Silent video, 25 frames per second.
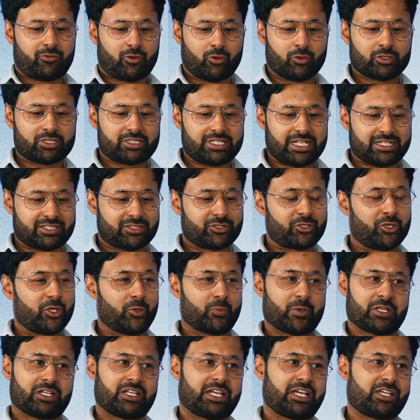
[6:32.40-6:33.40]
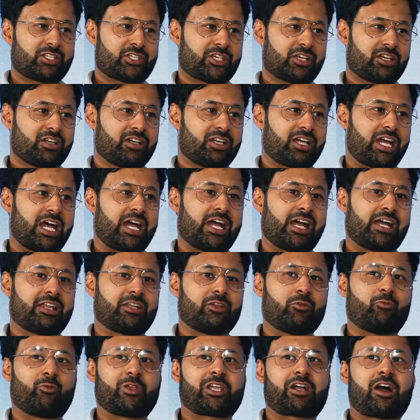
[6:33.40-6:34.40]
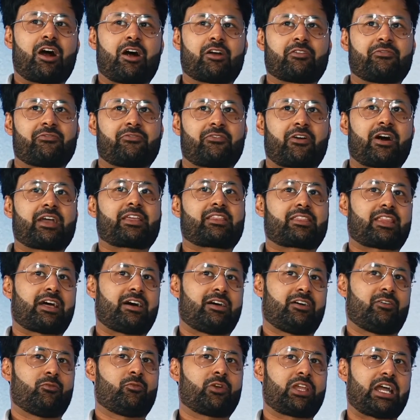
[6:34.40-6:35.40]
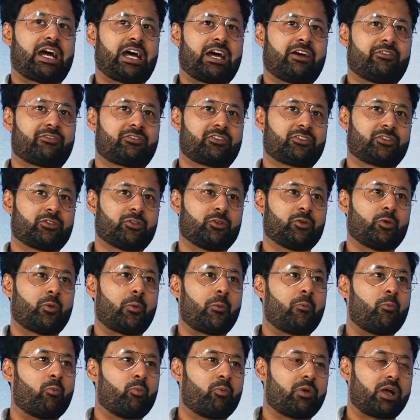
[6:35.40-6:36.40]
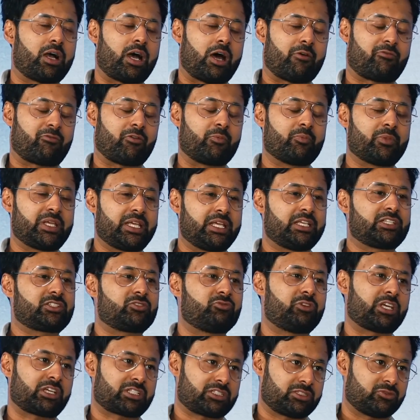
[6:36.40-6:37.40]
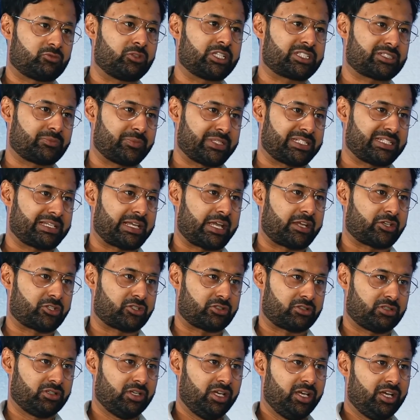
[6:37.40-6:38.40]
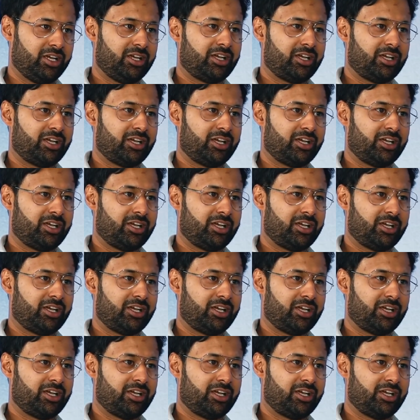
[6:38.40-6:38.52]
Of course, that's human nature, and we can't fight that. We have to, for me, it's risk mitigation.